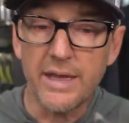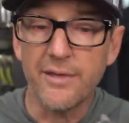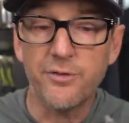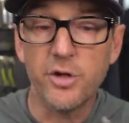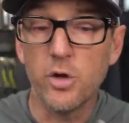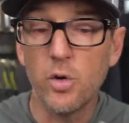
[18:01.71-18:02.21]

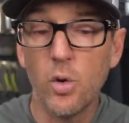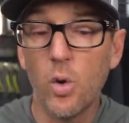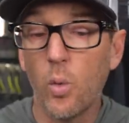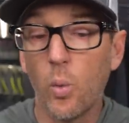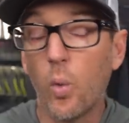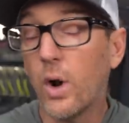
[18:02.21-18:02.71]
if
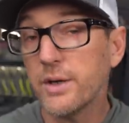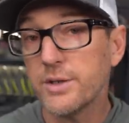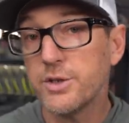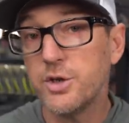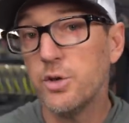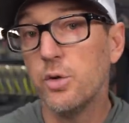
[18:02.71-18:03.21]
you
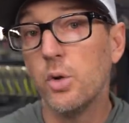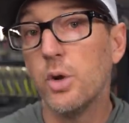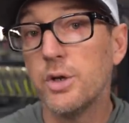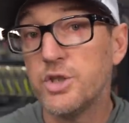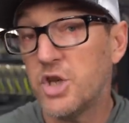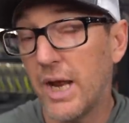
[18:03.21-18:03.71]
want
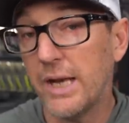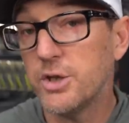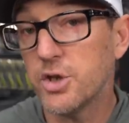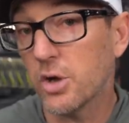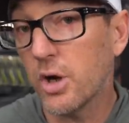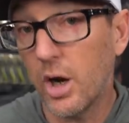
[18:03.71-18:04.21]
to
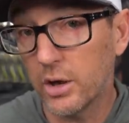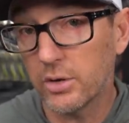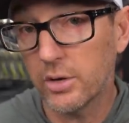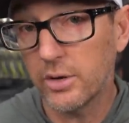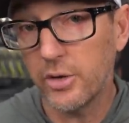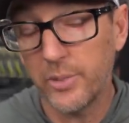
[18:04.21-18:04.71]
change your
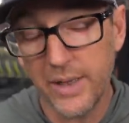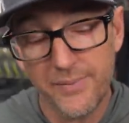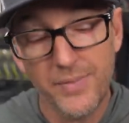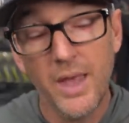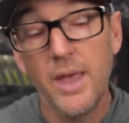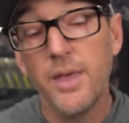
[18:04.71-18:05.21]
color a little
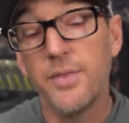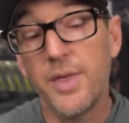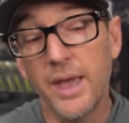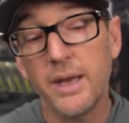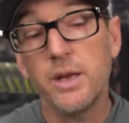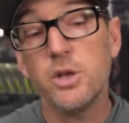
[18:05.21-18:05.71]
bit,
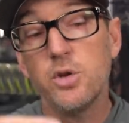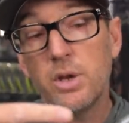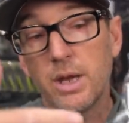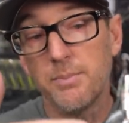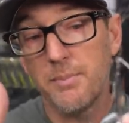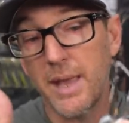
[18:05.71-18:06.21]
then you
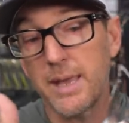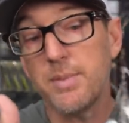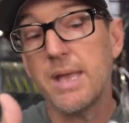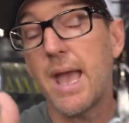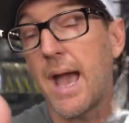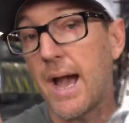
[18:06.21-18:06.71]
can
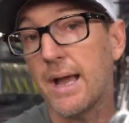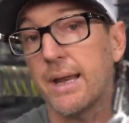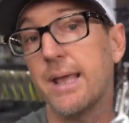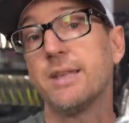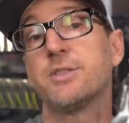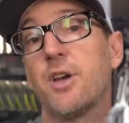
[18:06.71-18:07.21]
maybe add
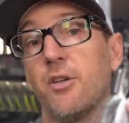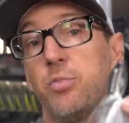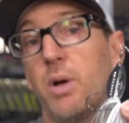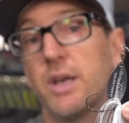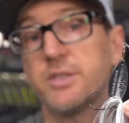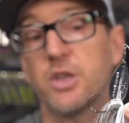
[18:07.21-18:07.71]
a soft
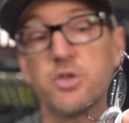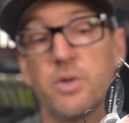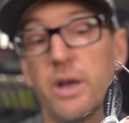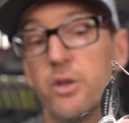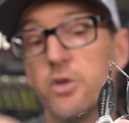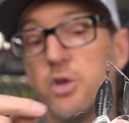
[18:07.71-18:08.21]
plastic trailer.